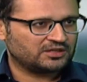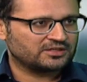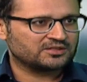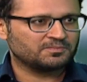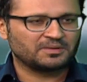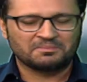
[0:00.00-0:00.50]

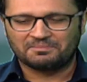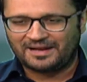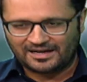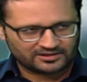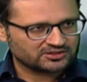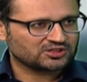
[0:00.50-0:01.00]
He has been
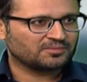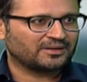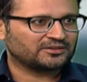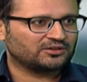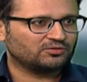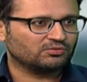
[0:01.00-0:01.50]

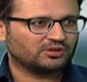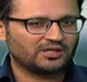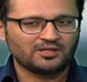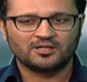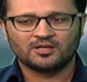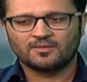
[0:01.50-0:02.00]
blacklisted by the
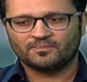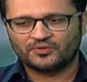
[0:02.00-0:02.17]
UK.